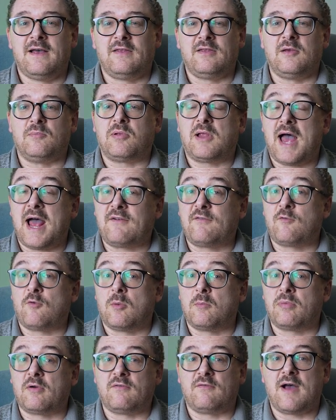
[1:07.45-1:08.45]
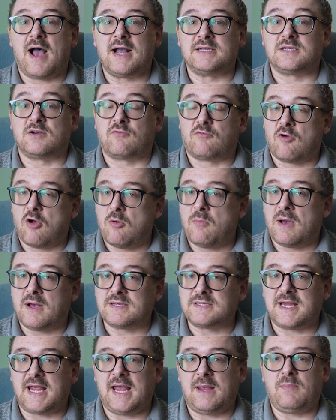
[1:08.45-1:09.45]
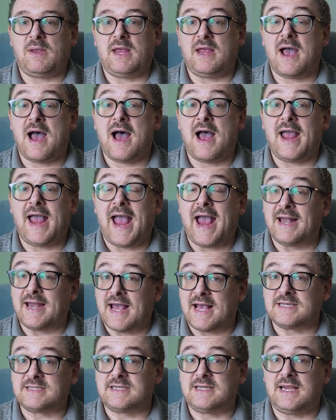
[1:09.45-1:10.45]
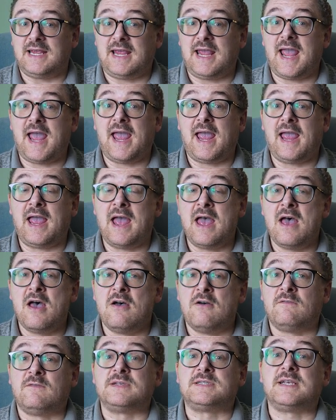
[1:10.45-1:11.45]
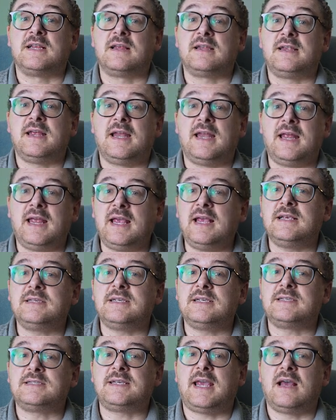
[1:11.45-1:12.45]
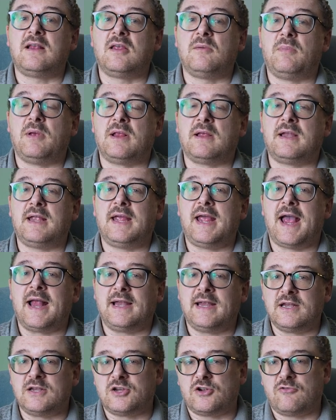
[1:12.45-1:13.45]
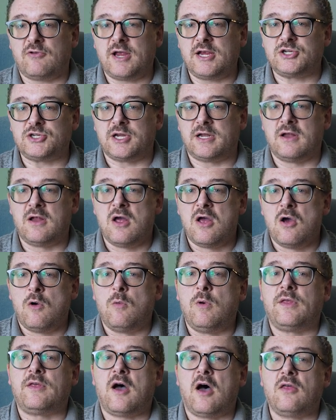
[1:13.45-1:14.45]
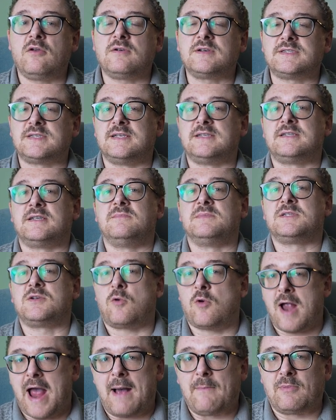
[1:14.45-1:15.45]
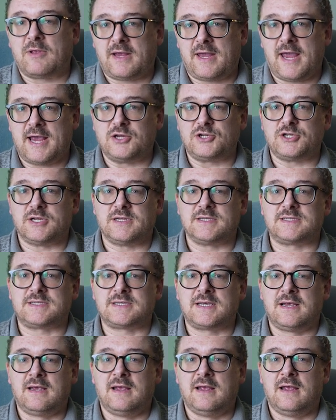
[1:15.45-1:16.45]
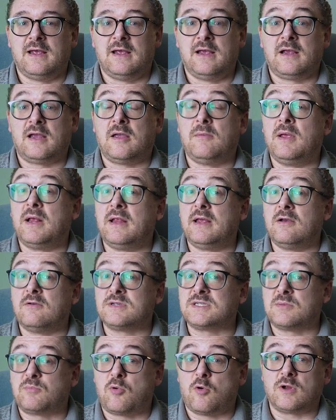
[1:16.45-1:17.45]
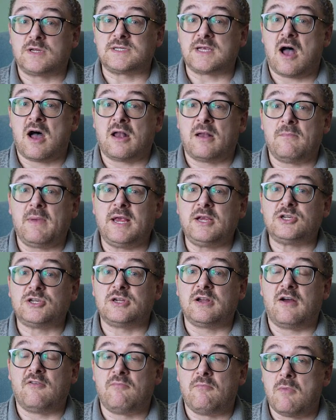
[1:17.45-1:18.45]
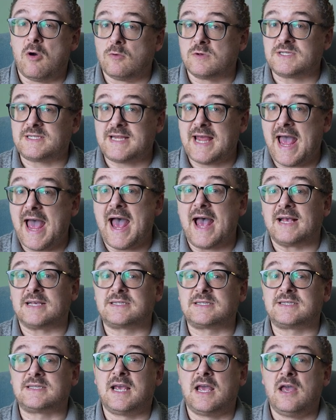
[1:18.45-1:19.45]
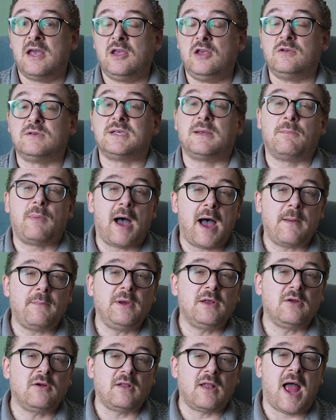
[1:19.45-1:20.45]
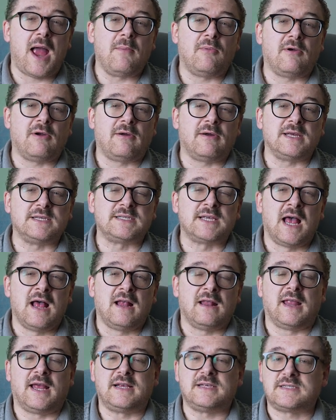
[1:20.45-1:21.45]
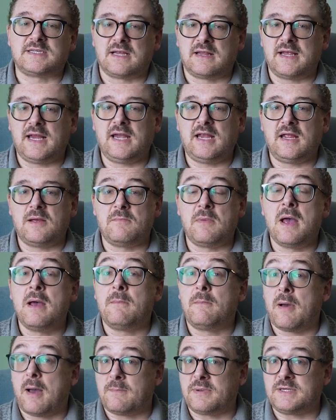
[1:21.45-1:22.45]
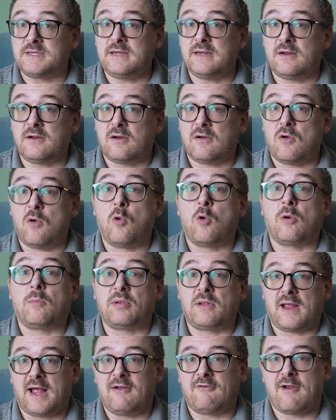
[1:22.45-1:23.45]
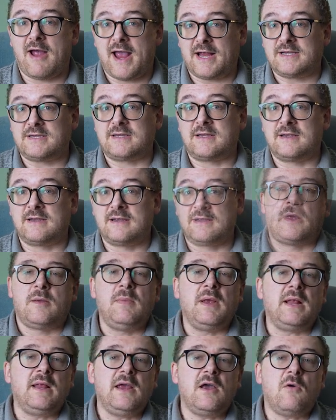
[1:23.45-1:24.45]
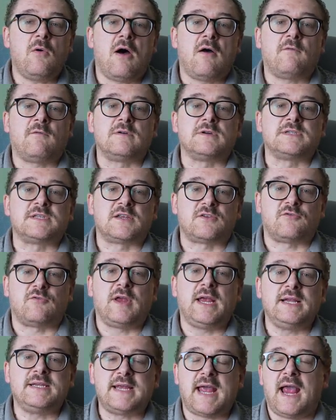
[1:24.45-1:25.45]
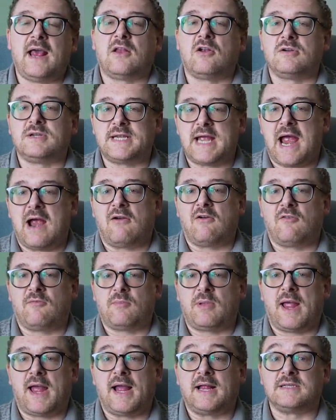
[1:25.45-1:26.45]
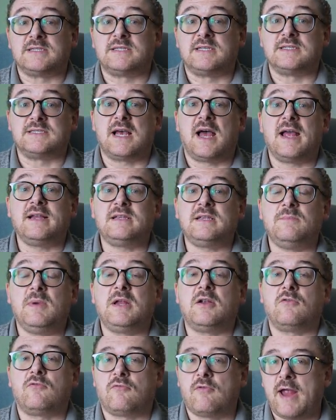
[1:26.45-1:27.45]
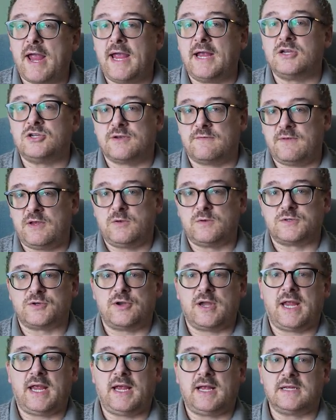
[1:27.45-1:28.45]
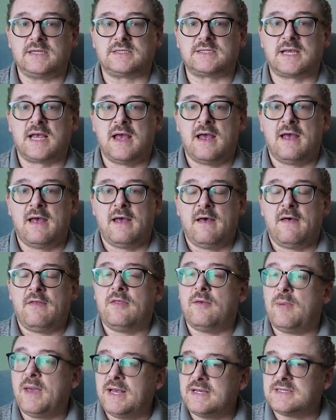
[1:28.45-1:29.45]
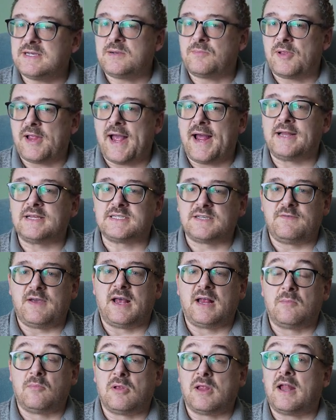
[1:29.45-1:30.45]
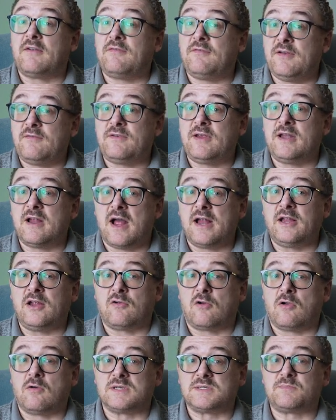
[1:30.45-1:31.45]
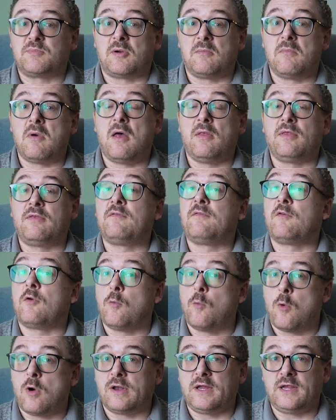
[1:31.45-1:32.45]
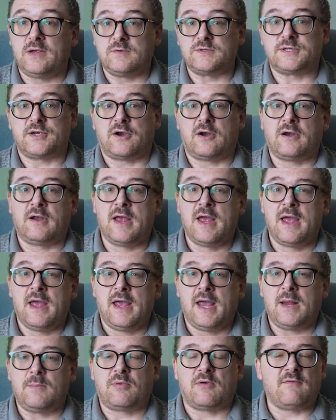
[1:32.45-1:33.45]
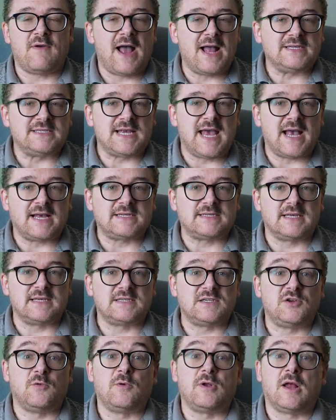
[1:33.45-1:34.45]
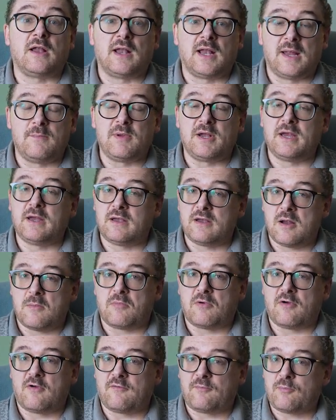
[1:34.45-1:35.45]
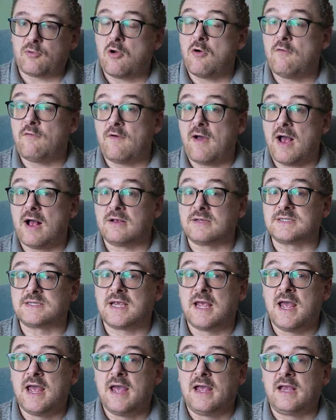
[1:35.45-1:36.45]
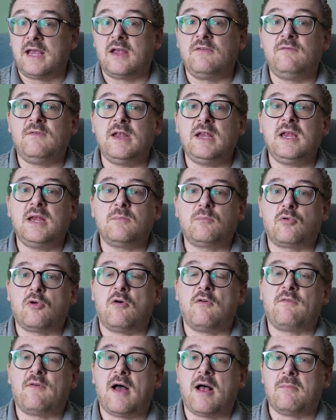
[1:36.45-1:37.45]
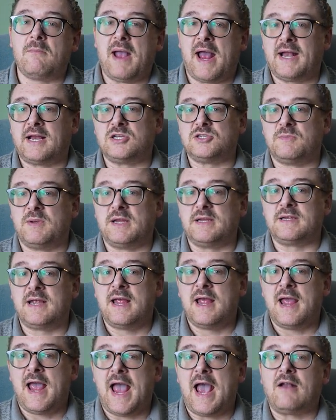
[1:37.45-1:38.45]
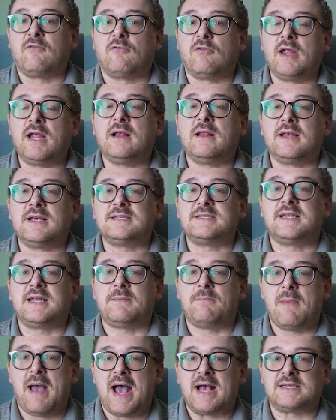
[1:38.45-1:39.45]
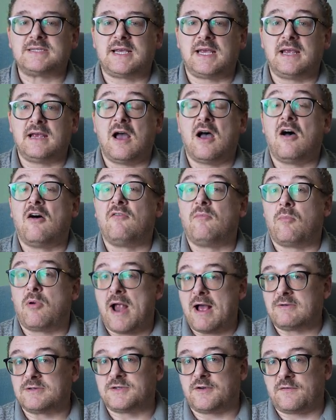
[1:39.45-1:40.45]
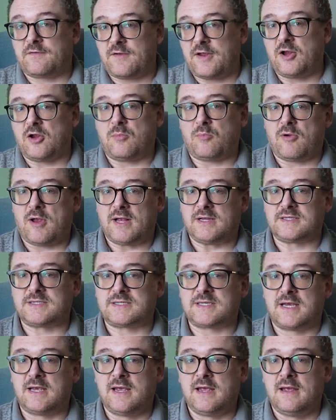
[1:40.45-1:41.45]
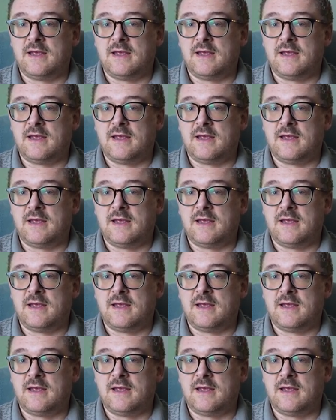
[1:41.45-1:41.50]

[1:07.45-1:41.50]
The platform provides a robust A P I and S D K, facilitating easy scalability and integration with other systems or applications. Kameleo supports automation of most tasks, using popular libraries like Selenium, Puppeteer, or Playwright. Kameleo offers three tailored tariff plans designed to meet a range of user needs. The basic plan is available at fifty-nine euros per month for one user. It provides access to an unlimited number of profiles, convenient profile management, and realistic masking of browser fingerprints.